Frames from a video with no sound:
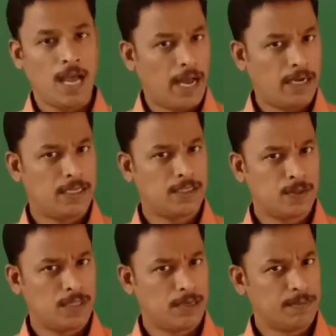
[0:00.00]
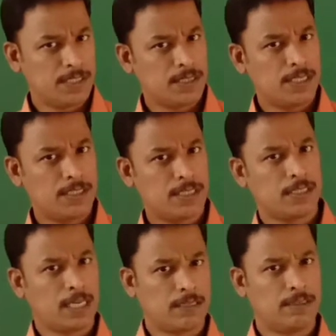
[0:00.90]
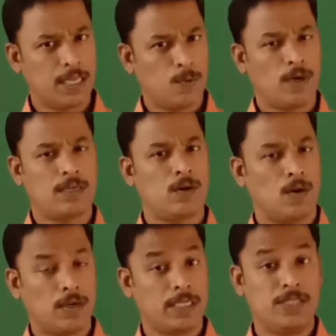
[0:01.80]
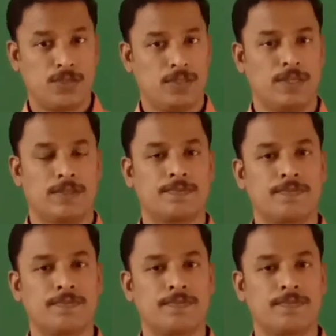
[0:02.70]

and to the miseries that they work on each other.